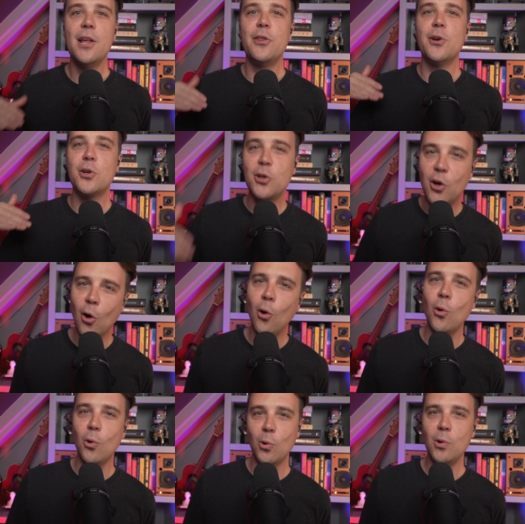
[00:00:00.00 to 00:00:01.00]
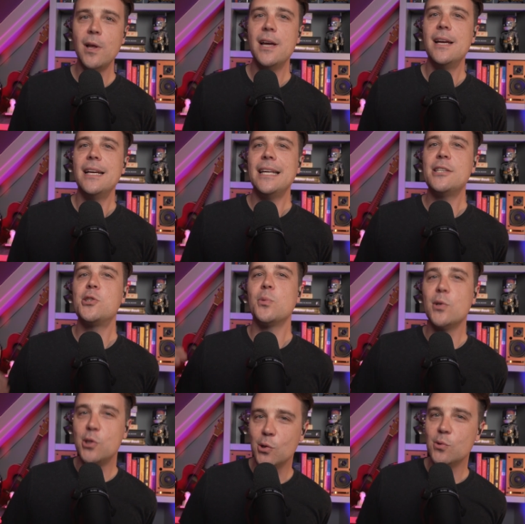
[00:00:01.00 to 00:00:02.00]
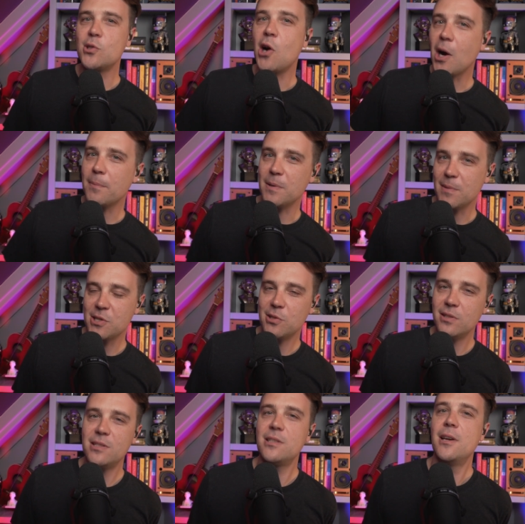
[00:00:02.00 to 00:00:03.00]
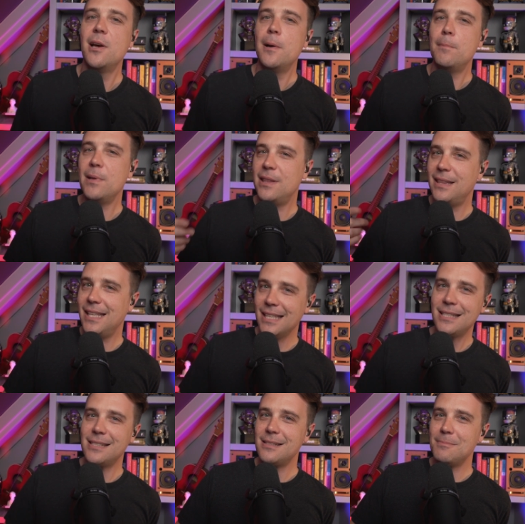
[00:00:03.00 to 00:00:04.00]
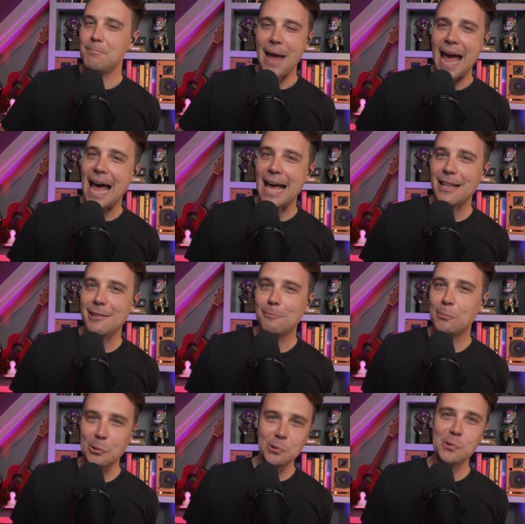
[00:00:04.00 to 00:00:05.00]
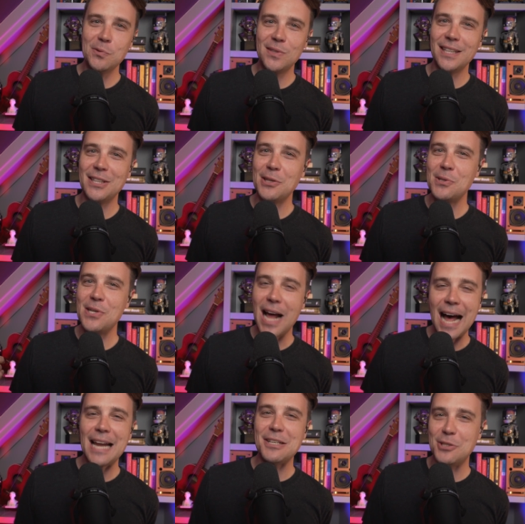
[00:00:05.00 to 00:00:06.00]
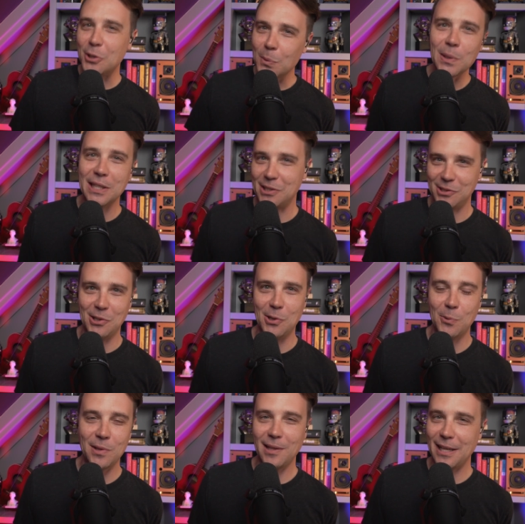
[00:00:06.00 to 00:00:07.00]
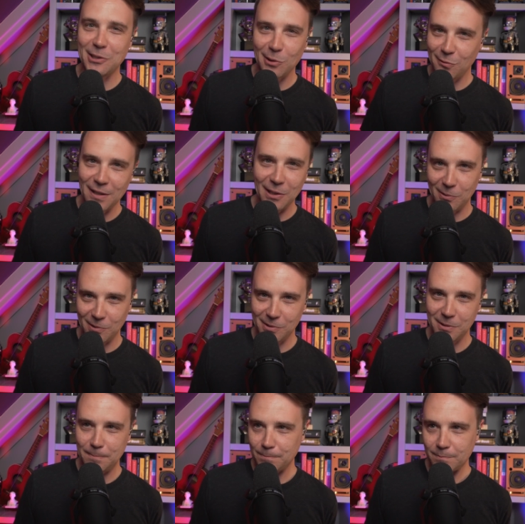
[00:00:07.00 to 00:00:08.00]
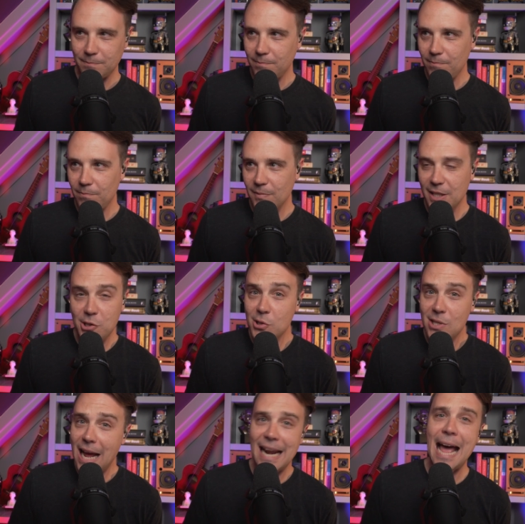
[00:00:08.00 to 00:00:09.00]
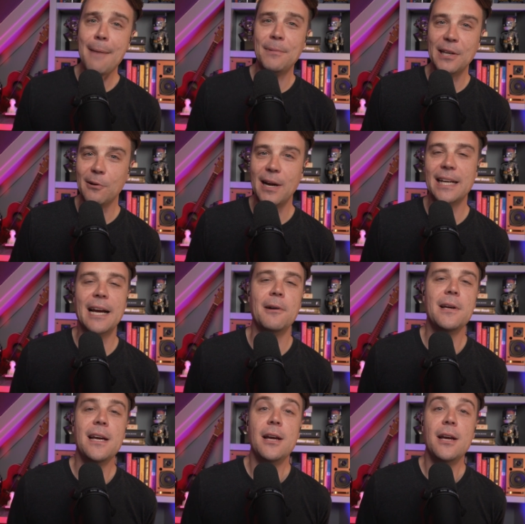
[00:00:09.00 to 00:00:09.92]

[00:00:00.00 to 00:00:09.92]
Their goal is to reduce carbon emissions. But this math proves that they're not doing so with electric vehicles. It's just not happening right now.